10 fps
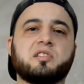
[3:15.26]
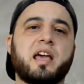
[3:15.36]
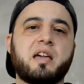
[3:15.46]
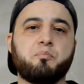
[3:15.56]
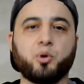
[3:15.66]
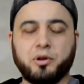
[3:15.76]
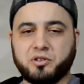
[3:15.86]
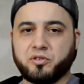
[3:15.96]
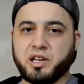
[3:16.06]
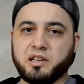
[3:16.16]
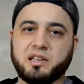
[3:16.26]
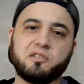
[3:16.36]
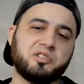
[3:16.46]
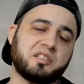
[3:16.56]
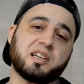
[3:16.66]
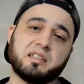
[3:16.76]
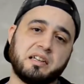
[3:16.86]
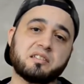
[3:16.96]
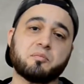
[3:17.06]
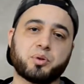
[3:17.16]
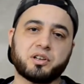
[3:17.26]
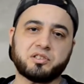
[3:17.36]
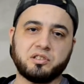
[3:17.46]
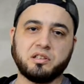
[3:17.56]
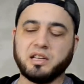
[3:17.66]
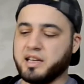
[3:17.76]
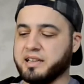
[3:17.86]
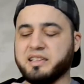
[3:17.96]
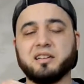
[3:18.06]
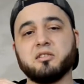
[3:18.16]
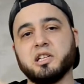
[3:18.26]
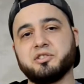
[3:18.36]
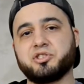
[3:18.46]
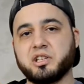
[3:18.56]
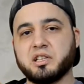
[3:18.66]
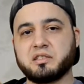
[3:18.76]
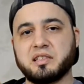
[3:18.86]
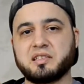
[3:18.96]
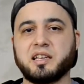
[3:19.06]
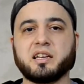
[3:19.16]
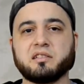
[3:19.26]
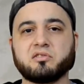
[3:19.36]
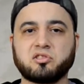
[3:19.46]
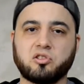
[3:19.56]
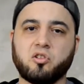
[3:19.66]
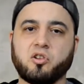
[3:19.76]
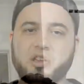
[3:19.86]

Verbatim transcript: say portrait, it'll detect that it's a person, and then it'll adjust the settings so